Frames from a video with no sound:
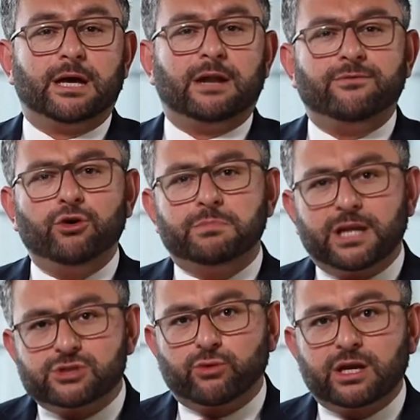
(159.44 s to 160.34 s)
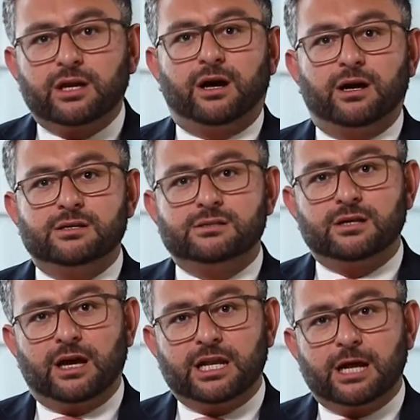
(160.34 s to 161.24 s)
And FIRB does
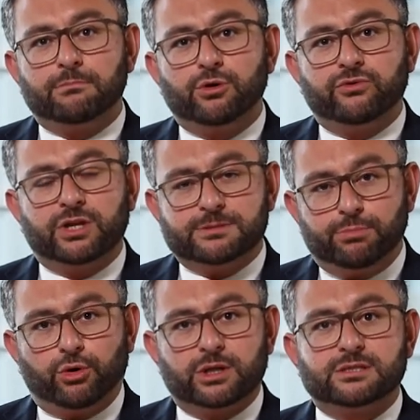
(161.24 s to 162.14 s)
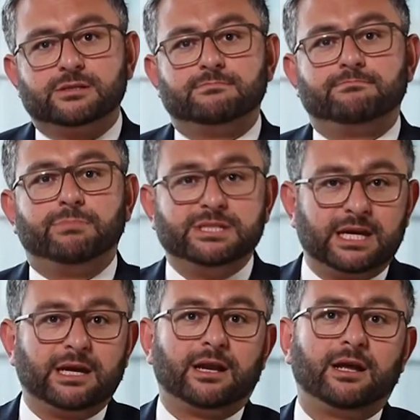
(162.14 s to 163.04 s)
recognise a number of these points,
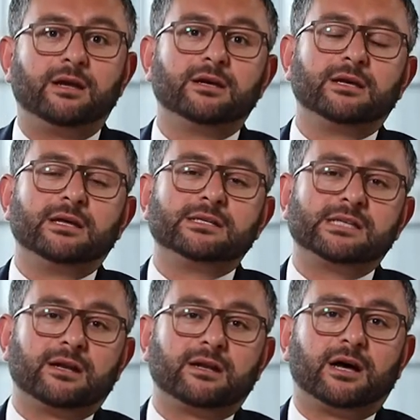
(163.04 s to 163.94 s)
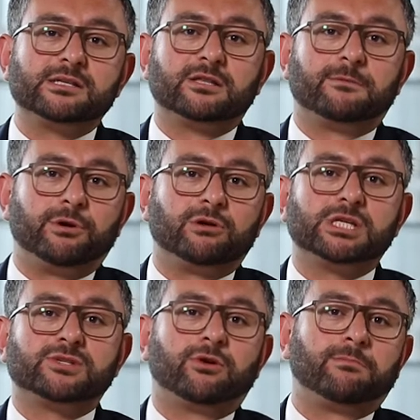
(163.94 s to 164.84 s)
particularly standardising the
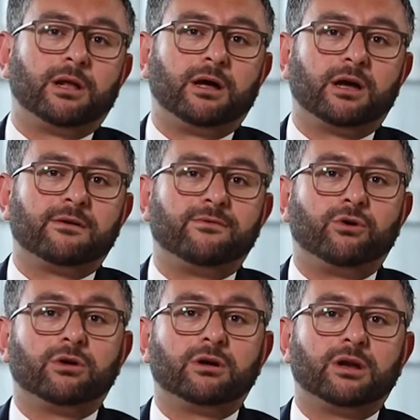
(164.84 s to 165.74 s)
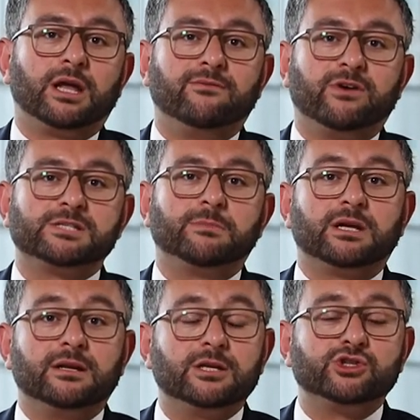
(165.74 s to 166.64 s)
process for applying foreign
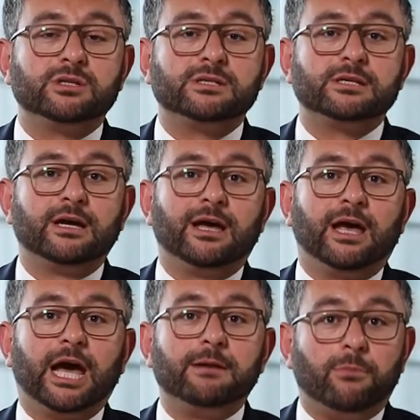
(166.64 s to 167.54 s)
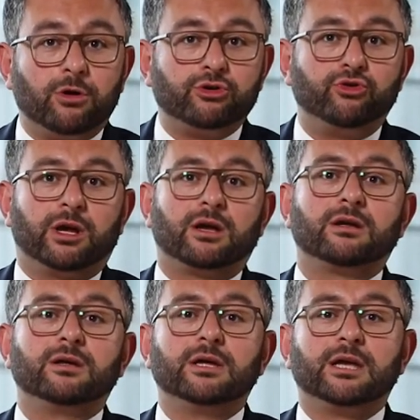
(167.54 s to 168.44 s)
investment conditions and monitoring
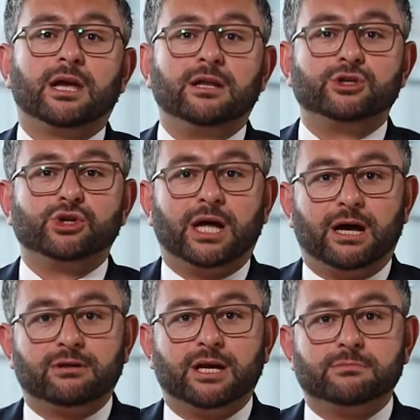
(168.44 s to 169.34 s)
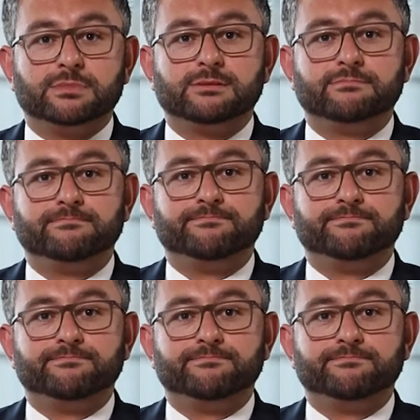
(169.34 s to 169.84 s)
condition outcomes.